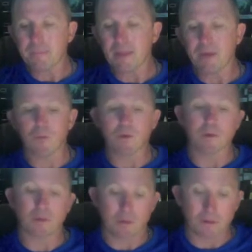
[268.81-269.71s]
And we're
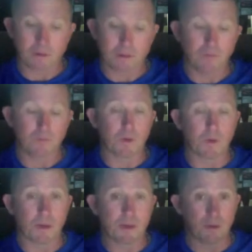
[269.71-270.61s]

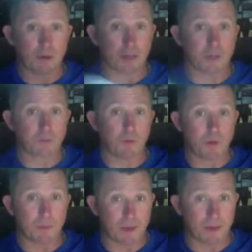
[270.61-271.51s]
coming into our next point
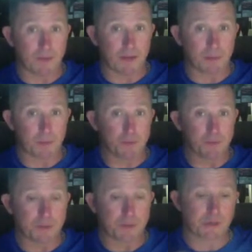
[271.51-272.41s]
about Nevada proof
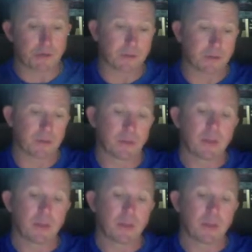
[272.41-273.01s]
of insurance.